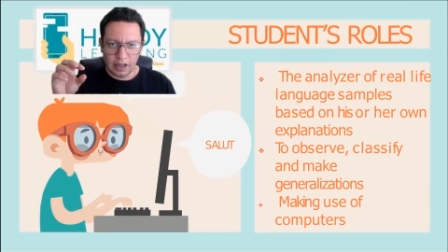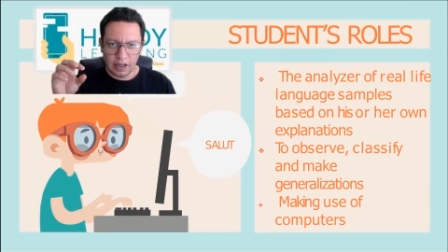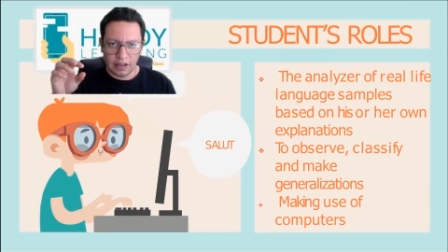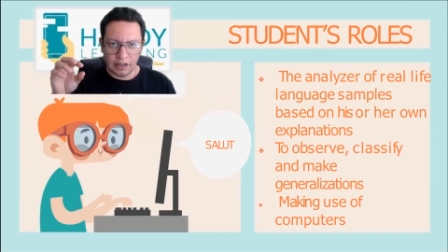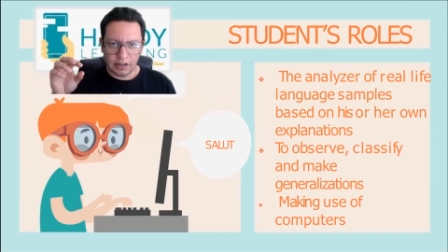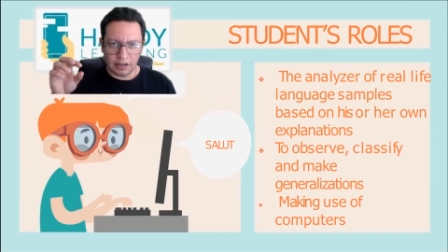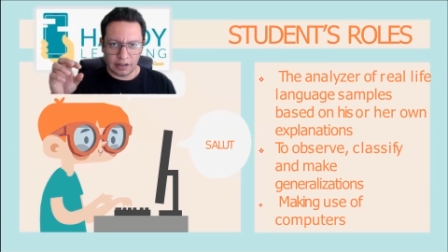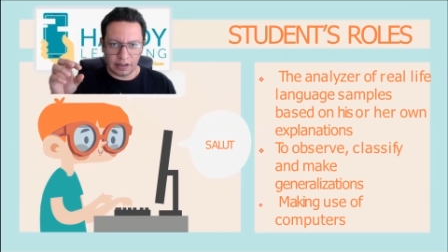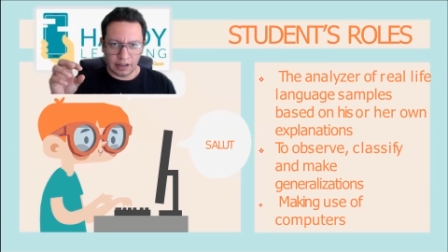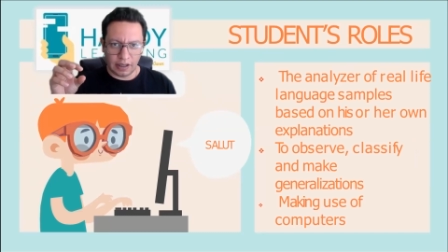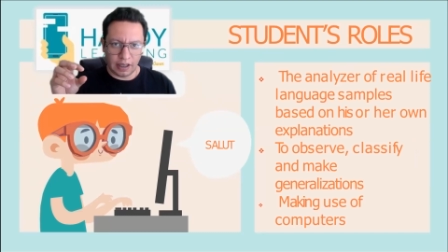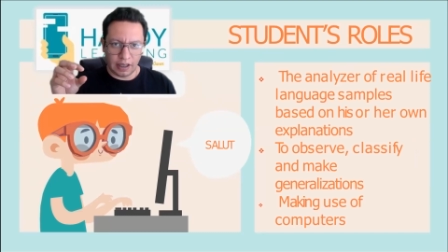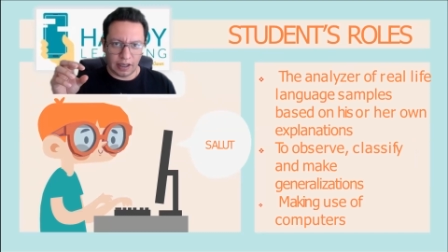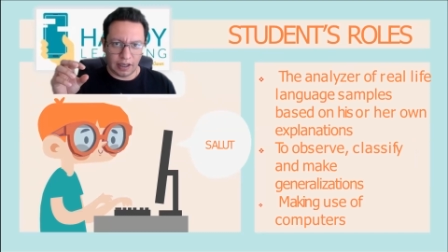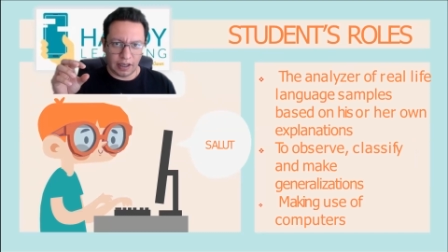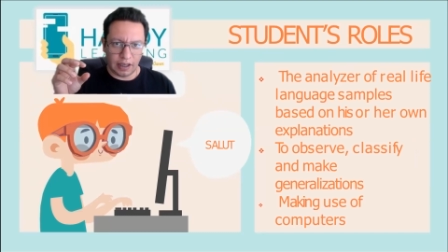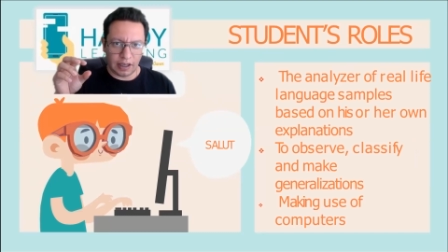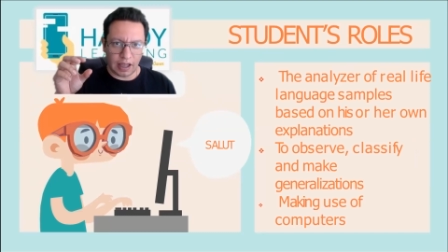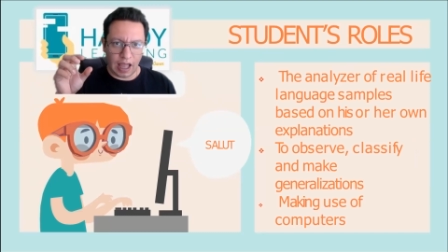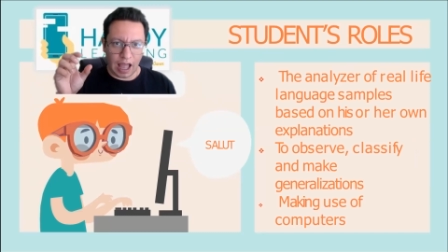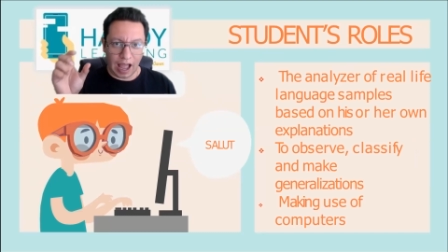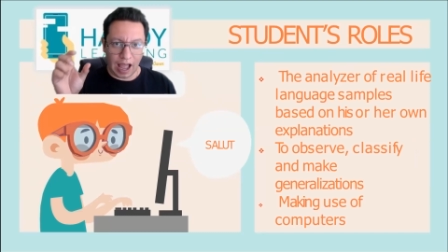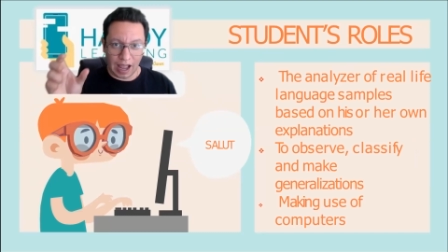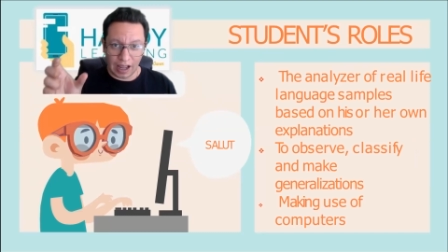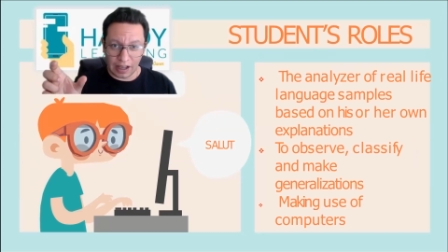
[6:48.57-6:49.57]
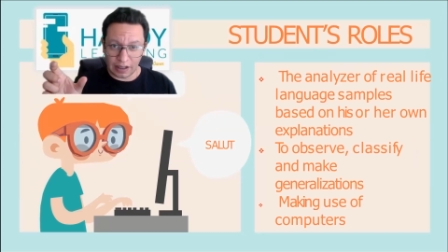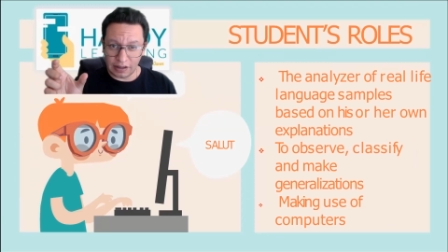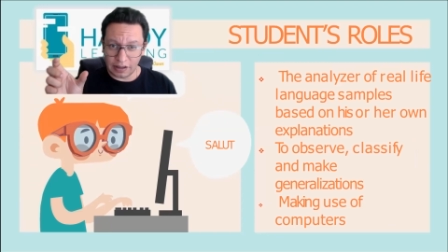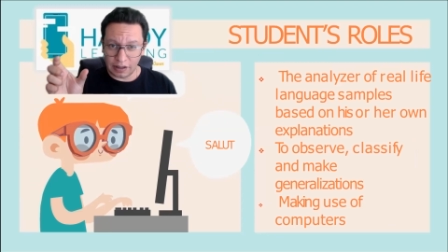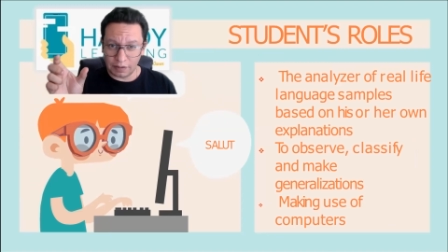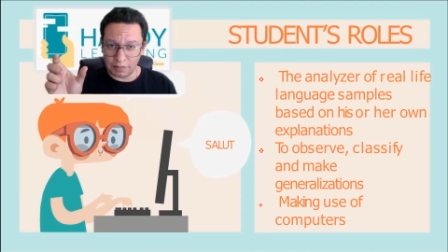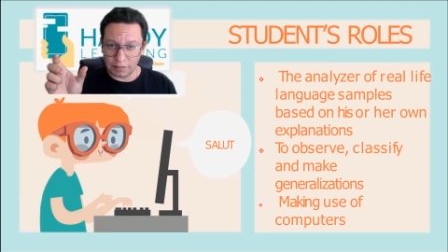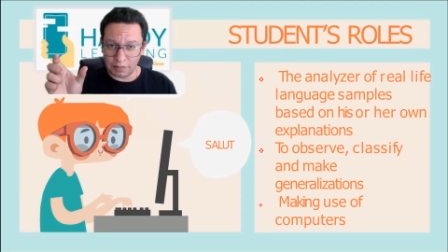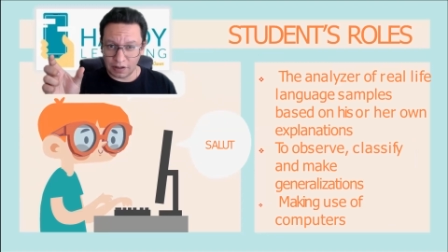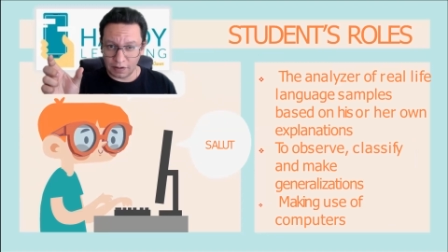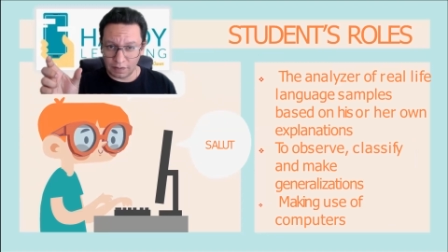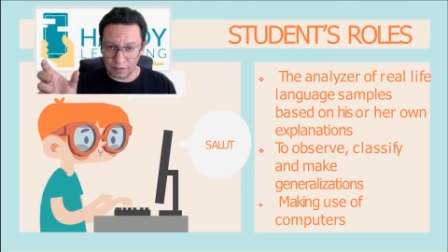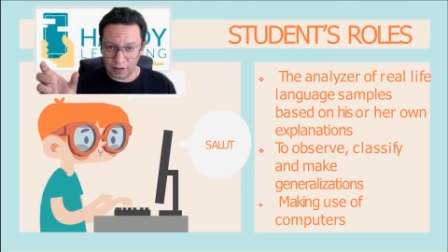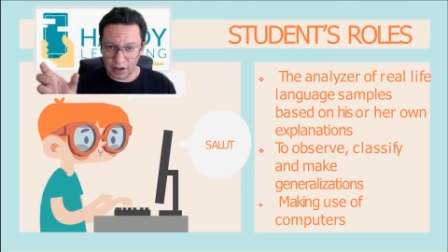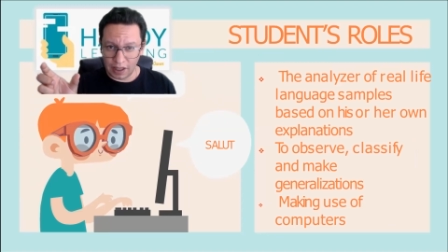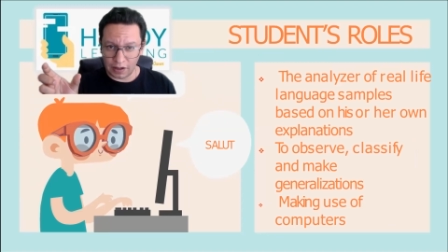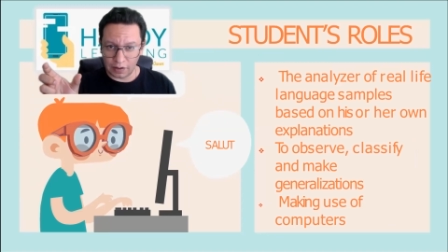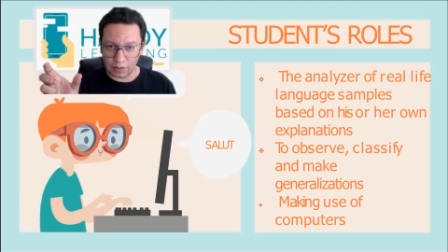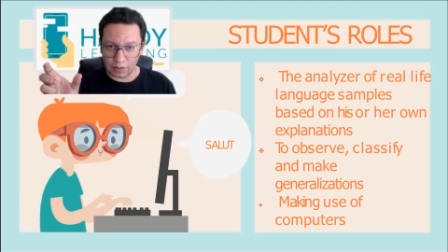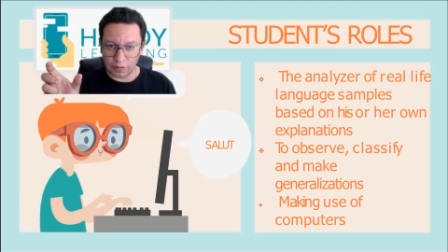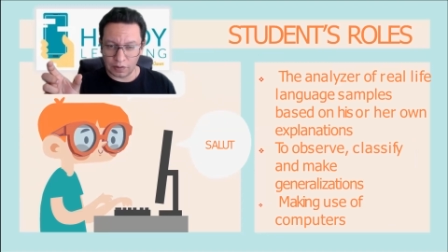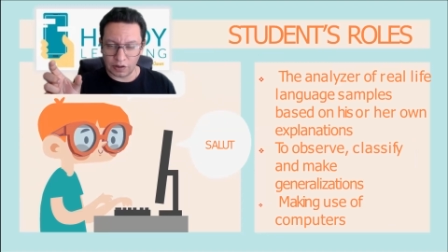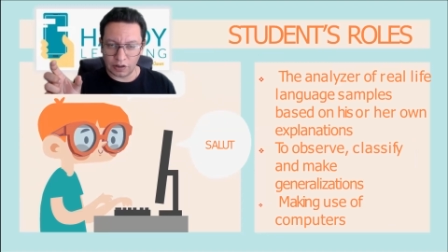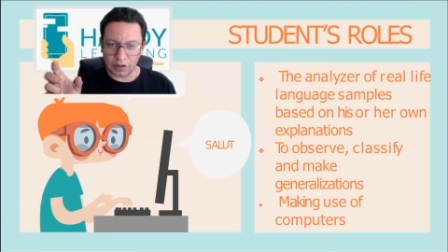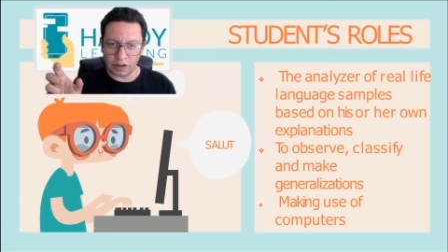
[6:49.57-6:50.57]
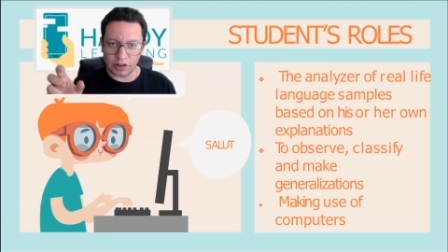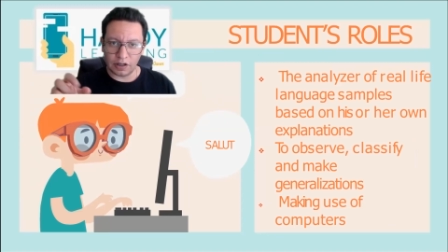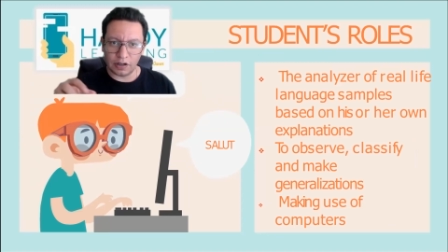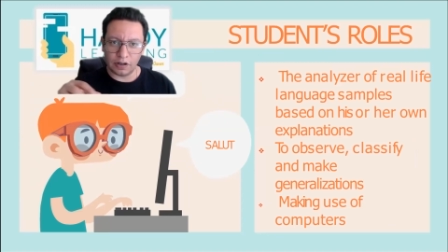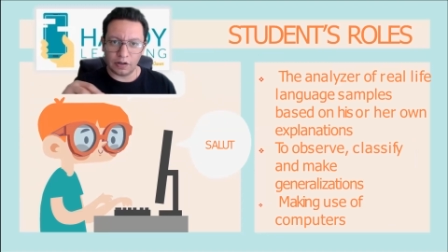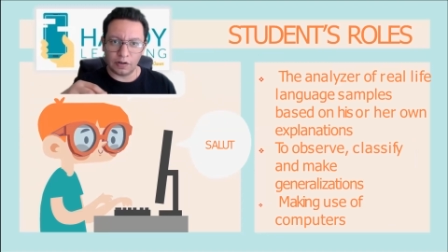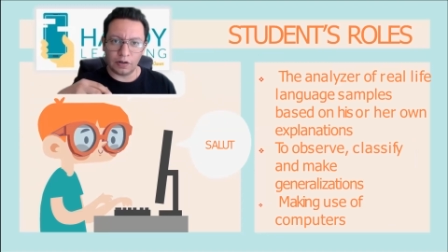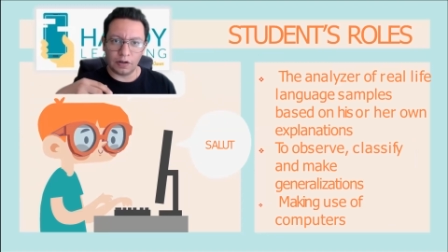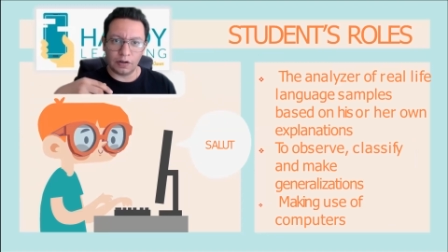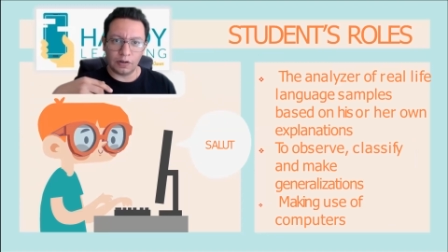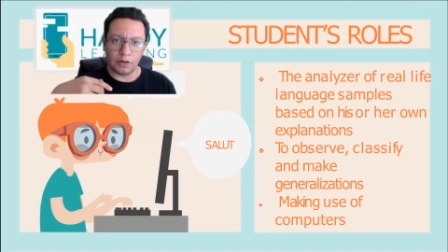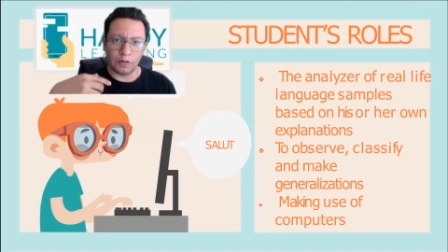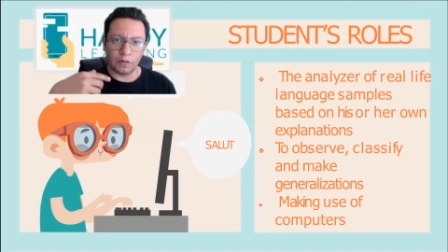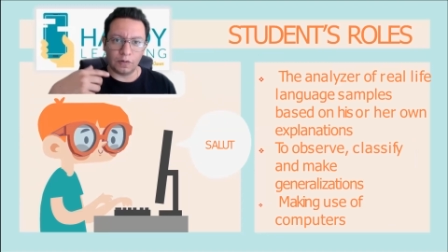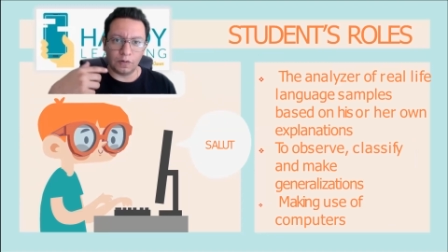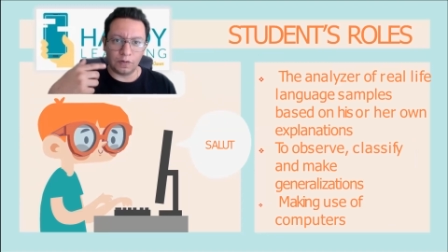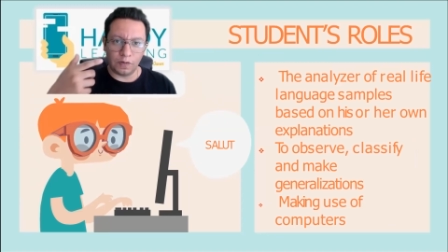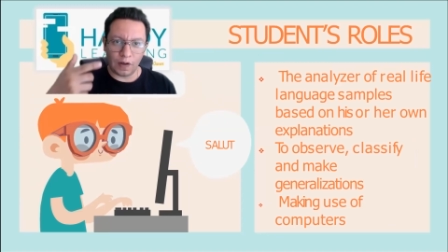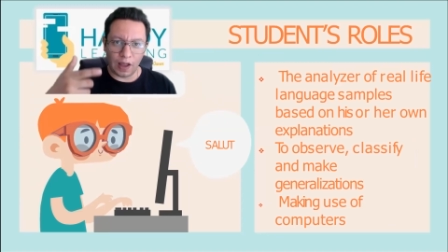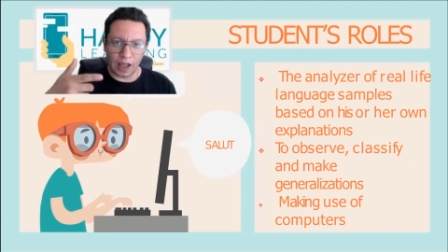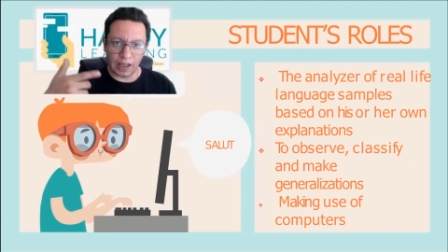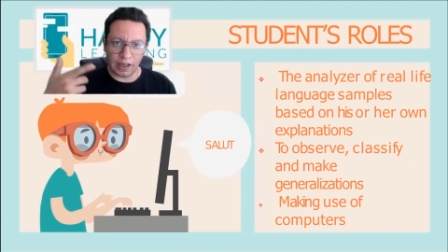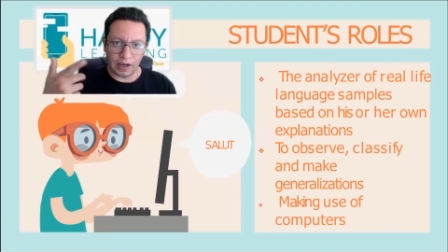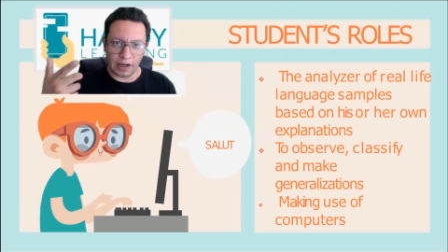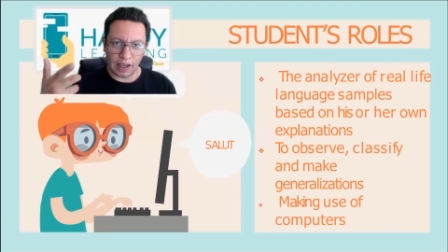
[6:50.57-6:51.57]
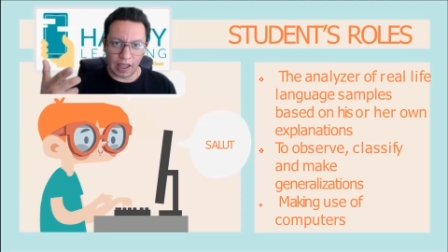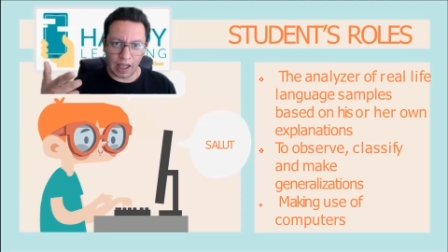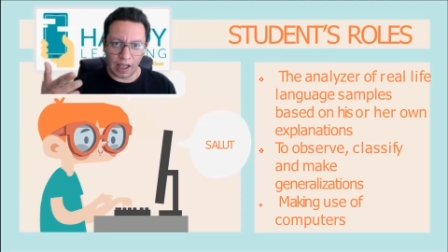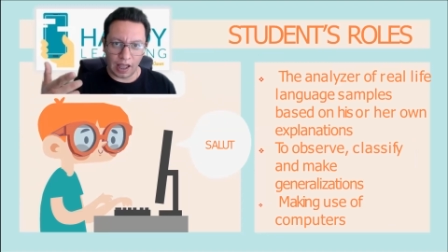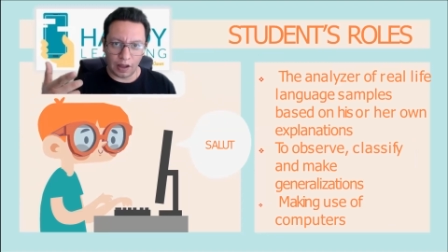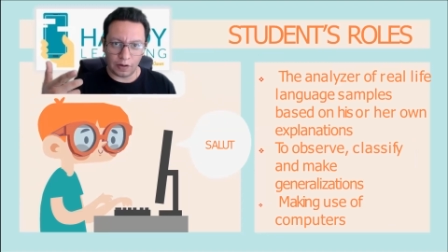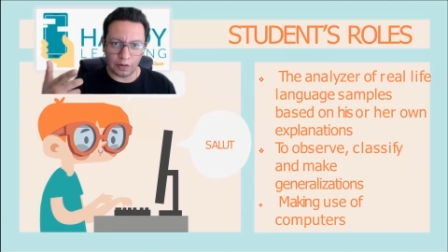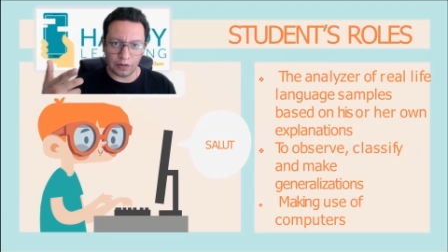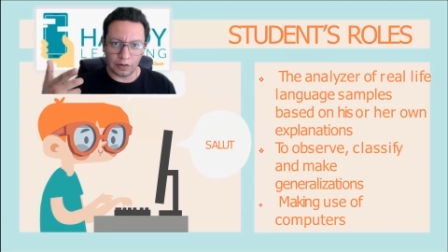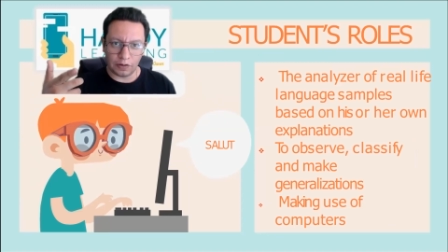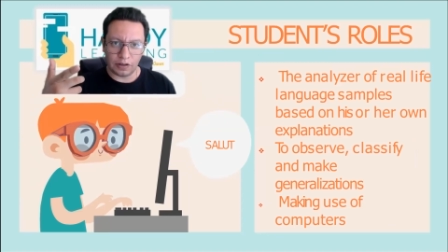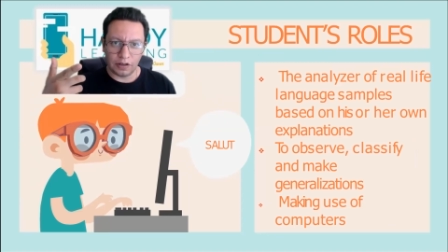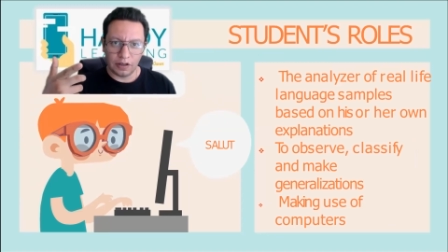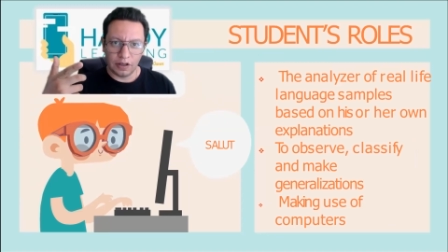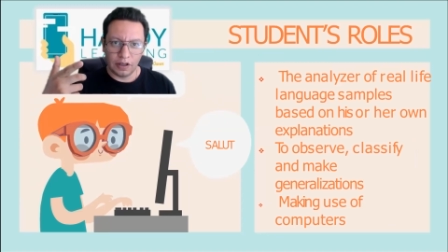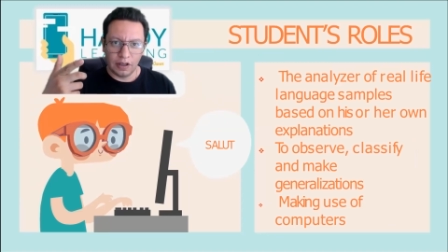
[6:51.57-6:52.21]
the items of language in order to find out